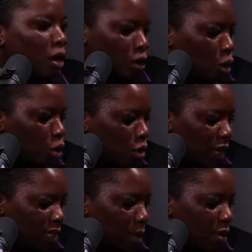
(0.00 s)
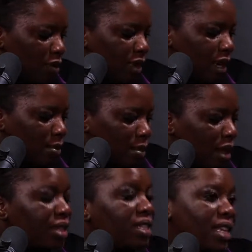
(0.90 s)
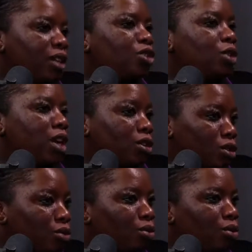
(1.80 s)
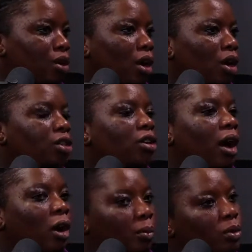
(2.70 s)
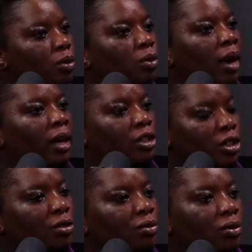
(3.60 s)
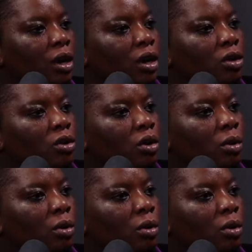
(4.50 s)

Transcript: So those are some of the methods that you can use to help you achieve your